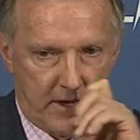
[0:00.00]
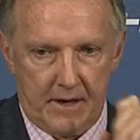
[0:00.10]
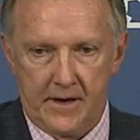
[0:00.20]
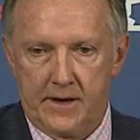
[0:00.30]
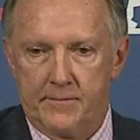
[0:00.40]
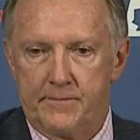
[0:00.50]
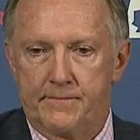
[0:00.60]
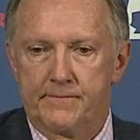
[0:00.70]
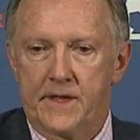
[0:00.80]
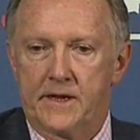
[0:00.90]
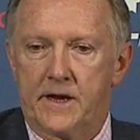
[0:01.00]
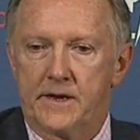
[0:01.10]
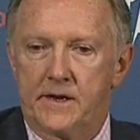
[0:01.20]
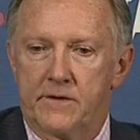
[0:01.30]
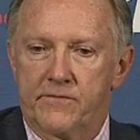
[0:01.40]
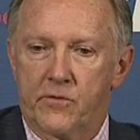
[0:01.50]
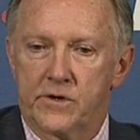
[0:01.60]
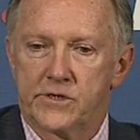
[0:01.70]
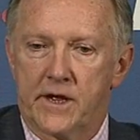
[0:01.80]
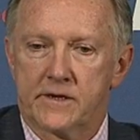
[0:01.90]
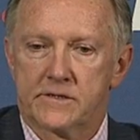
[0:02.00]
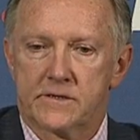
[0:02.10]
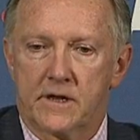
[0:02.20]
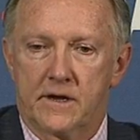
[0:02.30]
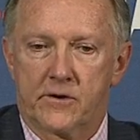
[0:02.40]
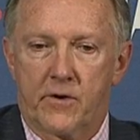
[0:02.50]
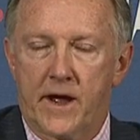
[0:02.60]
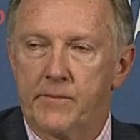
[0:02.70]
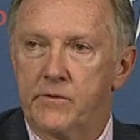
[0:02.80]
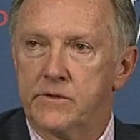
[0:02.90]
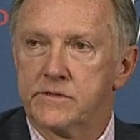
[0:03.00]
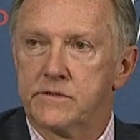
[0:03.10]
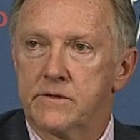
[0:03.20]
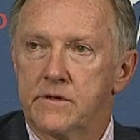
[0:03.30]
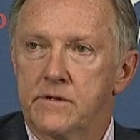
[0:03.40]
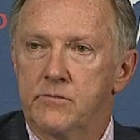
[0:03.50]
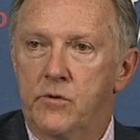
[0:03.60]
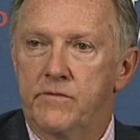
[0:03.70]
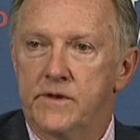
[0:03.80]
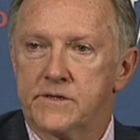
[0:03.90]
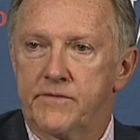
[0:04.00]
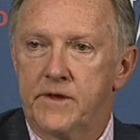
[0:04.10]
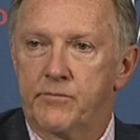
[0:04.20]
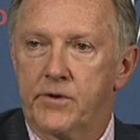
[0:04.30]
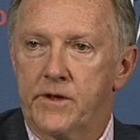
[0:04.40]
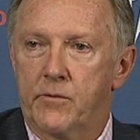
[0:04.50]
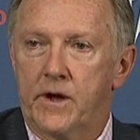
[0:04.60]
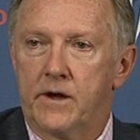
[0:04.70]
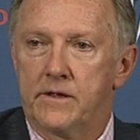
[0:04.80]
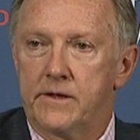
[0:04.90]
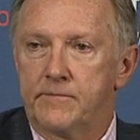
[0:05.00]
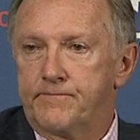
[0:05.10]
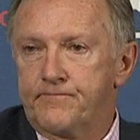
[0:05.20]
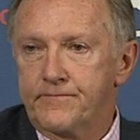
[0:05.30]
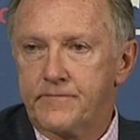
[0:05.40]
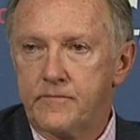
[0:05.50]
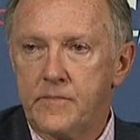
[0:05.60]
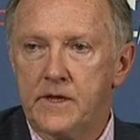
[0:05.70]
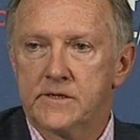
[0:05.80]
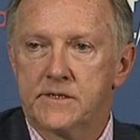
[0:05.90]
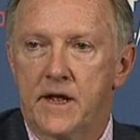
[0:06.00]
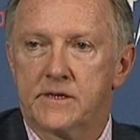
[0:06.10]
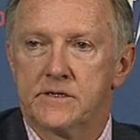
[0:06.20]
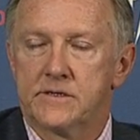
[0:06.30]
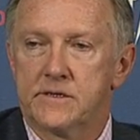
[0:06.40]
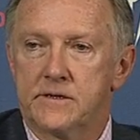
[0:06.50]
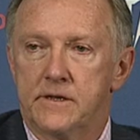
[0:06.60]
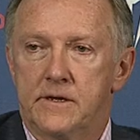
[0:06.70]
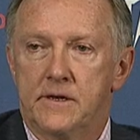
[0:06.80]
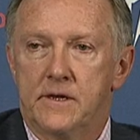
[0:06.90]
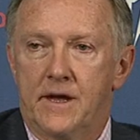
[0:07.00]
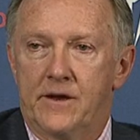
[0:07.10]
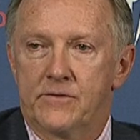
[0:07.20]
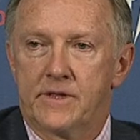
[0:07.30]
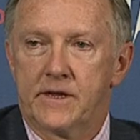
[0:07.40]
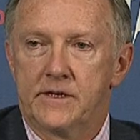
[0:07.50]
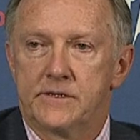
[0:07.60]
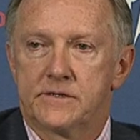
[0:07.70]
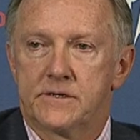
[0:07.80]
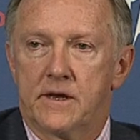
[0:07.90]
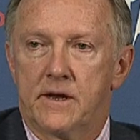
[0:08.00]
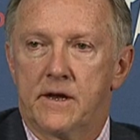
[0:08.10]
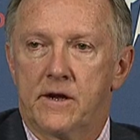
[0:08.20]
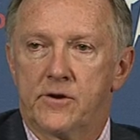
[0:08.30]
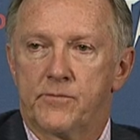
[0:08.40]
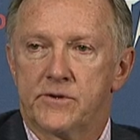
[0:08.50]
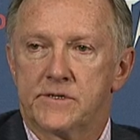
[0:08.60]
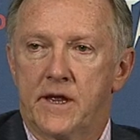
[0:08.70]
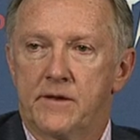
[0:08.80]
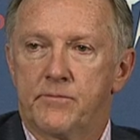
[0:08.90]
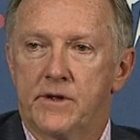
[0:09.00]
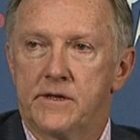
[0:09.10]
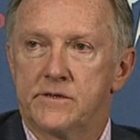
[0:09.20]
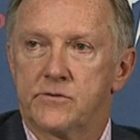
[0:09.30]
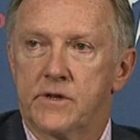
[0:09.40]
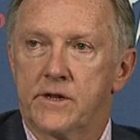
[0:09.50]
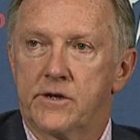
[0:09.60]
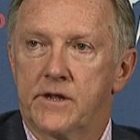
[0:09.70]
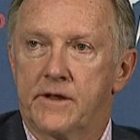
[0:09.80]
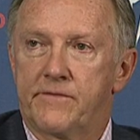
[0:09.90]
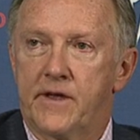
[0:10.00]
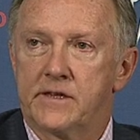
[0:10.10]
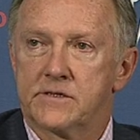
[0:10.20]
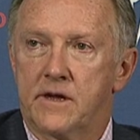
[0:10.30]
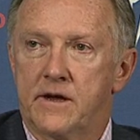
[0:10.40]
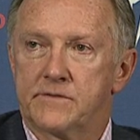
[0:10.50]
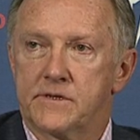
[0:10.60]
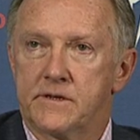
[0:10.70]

They got in on forechecks. Krabbe was moving his feet pretty well. And Stex isn't, I don't think he's 100%, but he's really good on faceoffs.